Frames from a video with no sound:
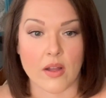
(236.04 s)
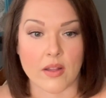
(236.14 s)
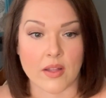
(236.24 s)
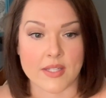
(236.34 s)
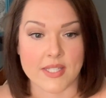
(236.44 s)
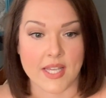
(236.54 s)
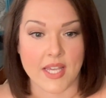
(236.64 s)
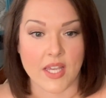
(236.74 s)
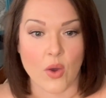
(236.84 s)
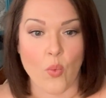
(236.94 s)
Let's
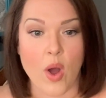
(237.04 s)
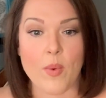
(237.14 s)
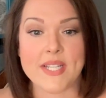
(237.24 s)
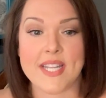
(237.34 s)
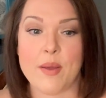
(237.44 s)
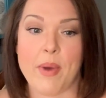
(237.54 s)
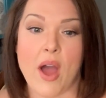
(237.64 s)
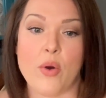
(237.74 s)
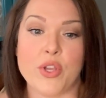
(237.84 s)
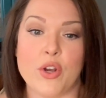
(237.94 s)
see. What was it
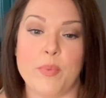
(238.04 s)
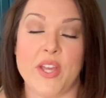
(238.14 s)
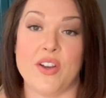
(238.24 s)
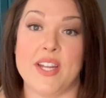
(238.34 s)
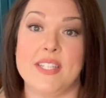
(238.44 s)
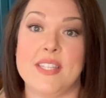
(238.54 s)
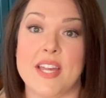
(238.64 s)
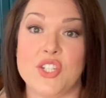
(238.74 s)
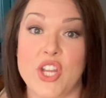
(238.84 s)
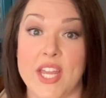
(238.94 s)
about your appearance
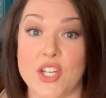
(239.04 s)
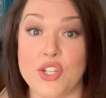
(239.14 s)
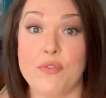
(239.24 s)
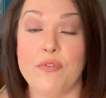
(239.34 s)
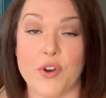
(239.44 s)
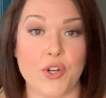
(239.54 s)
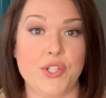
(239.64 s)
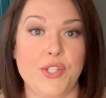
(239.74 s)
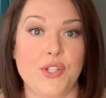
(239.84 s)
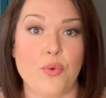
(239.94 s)
that changed first